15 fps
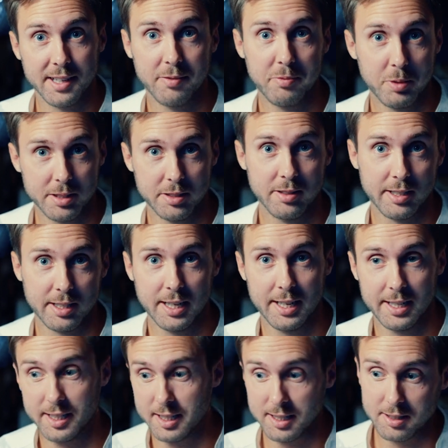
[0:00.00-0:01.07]
of what you're
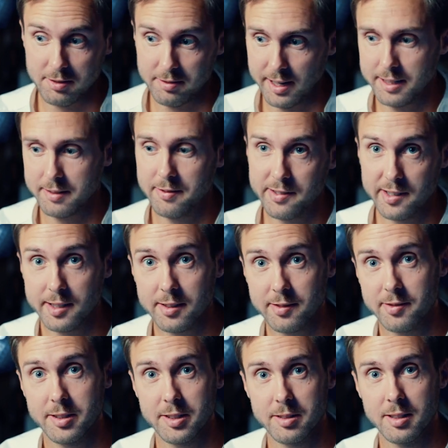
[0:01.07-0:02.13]
gaining is right in front of
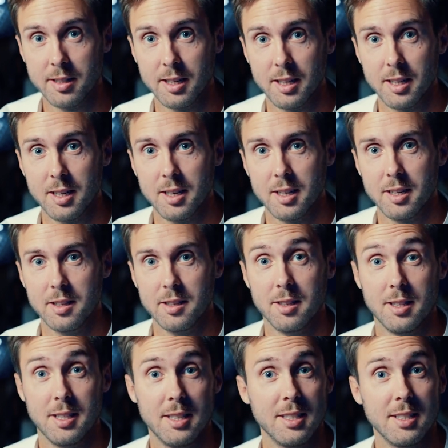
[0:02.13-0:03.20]
you,
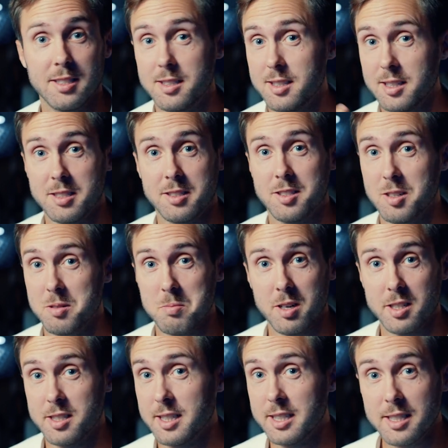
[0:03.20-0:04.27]
then it's just so
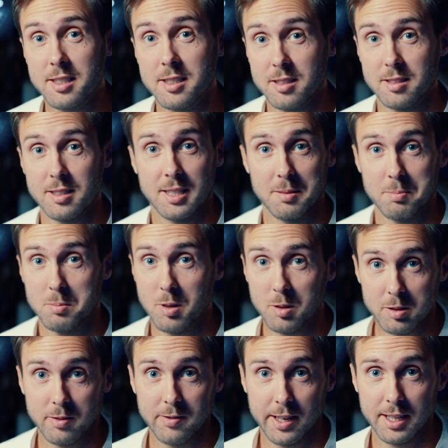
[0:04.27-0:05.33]
much easier to get
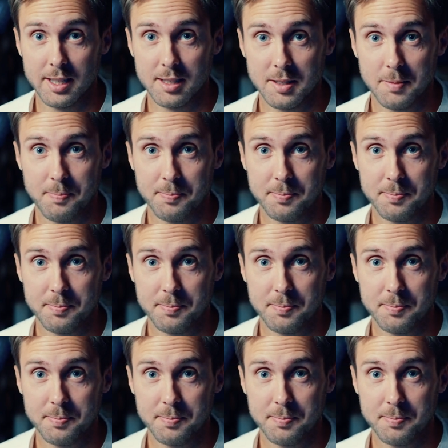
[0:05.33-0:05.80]
motivated.